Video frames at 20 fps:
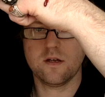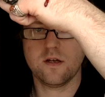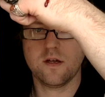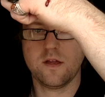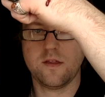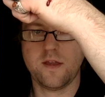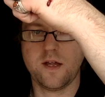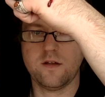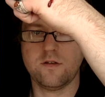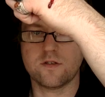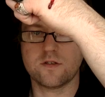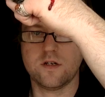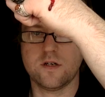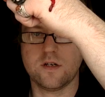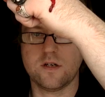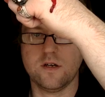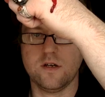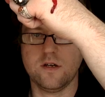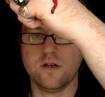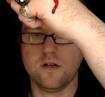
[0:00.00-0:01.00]
and that looks
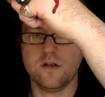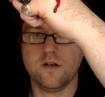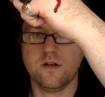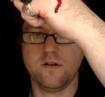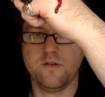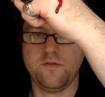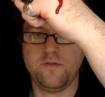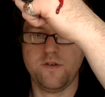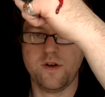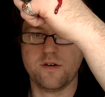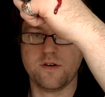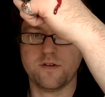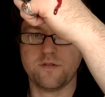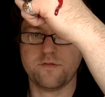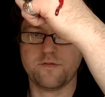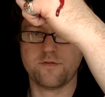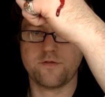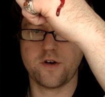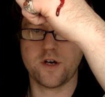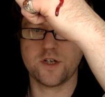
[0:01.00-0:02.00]
like a very
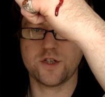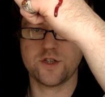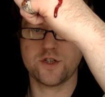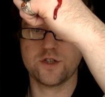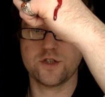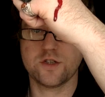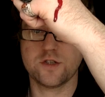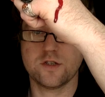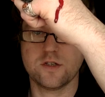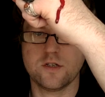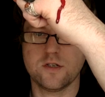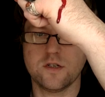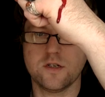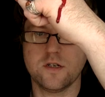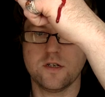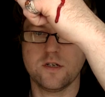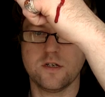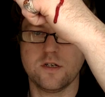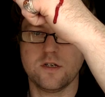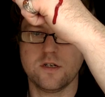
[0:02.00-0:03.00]
fresh
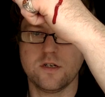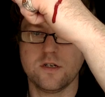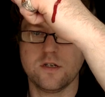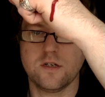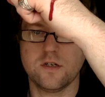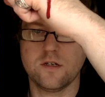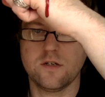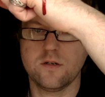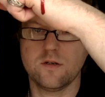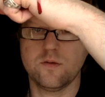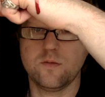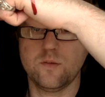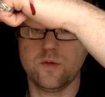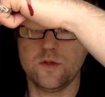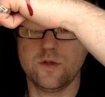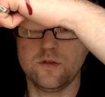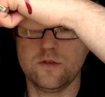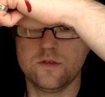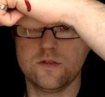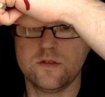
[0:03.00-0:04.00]

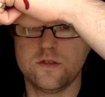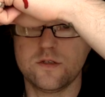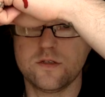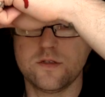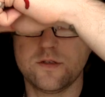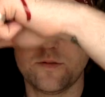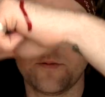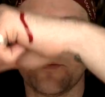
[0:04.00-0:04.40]
wound.